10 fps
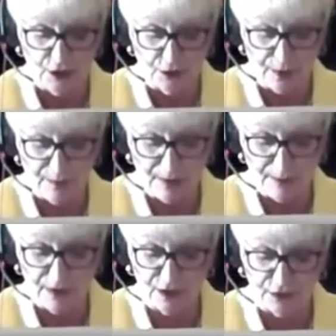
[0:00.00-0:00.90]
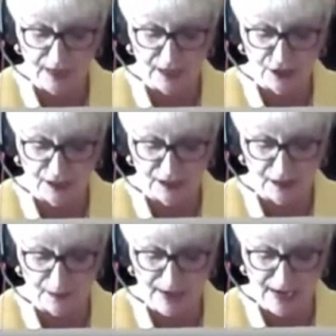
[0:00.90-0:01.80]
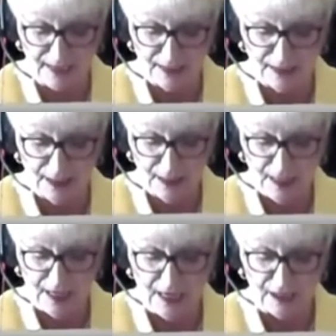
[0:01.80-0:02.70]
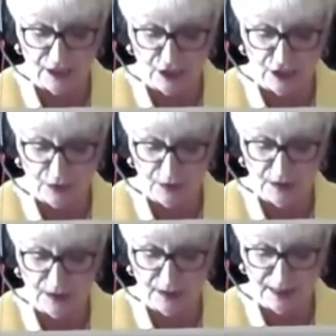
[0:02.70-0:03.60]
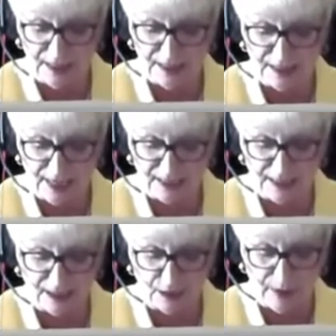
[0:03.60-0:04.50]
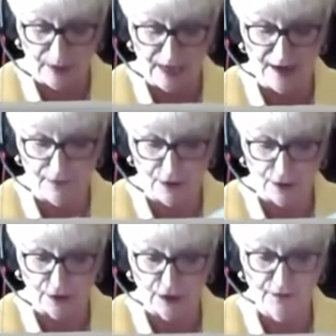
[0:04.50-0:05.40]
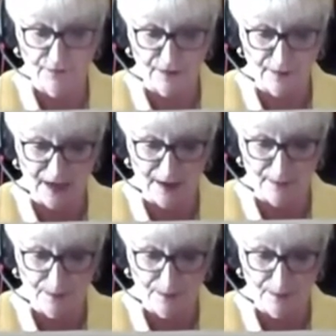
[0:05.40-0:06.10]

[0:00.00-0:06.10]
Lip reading: to remember the tragedies of the past and to use these lessons we have learned from them.